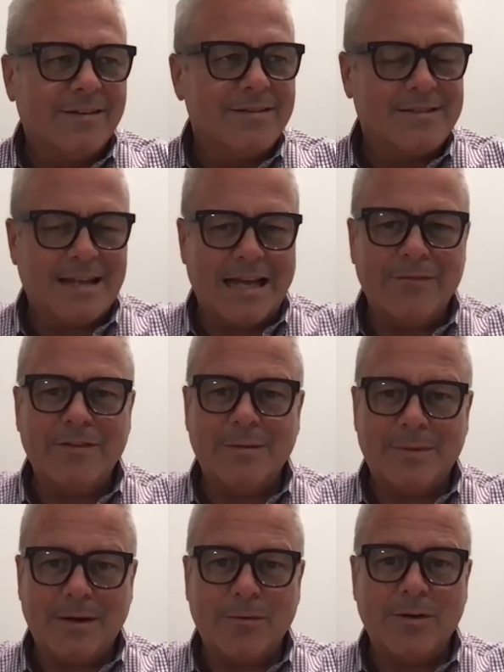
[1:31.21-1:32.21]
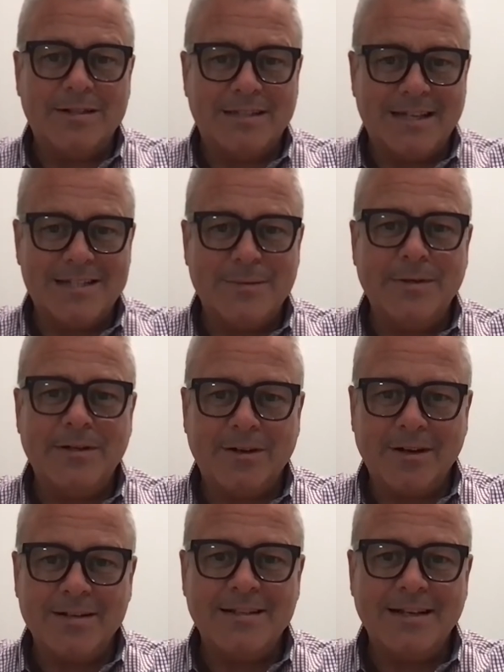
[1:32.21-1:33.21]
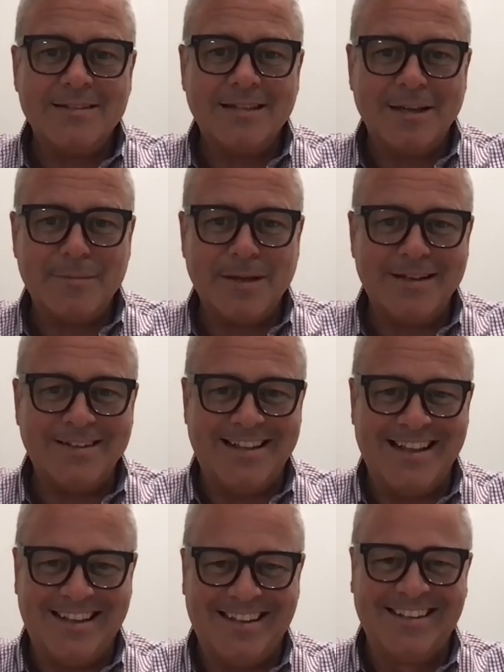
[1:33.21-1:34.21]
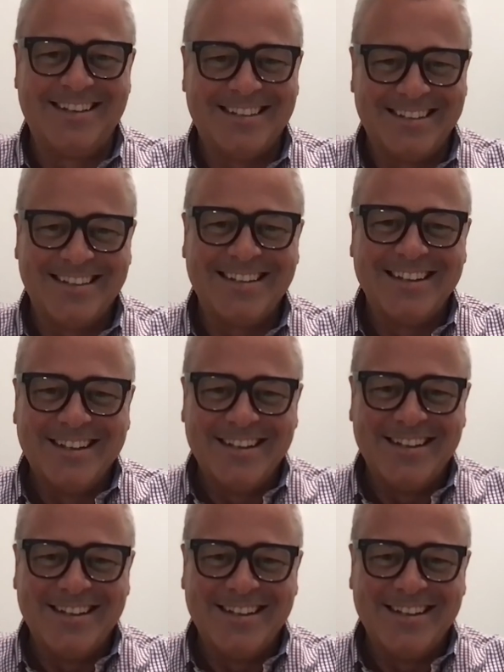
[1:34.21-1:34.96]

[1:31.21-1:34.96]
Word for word: savvy about what it takes to be an architect, I abandoned that, hmm.